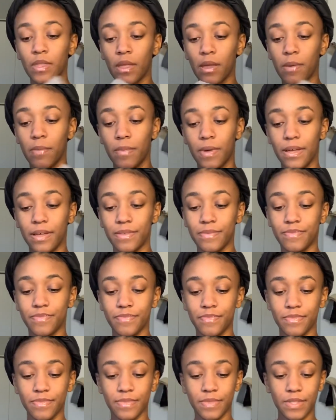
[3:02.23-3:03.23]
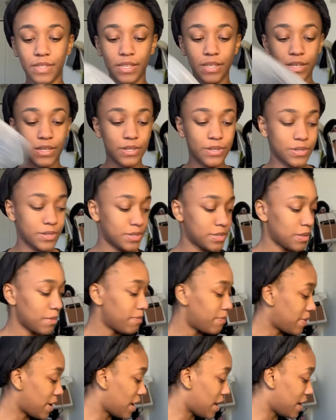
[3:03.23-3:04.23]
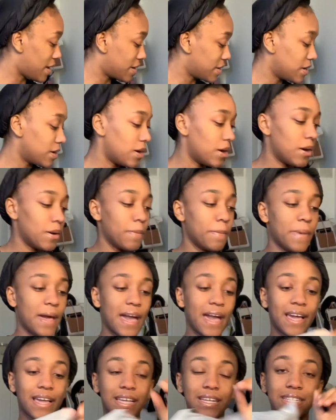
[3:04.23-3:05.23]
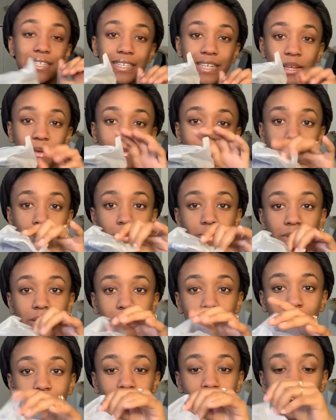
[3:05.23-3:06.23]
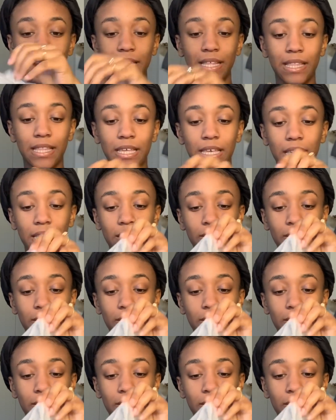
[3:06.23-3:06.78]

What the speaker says: But here's the body all packaged and wrapped up neatly.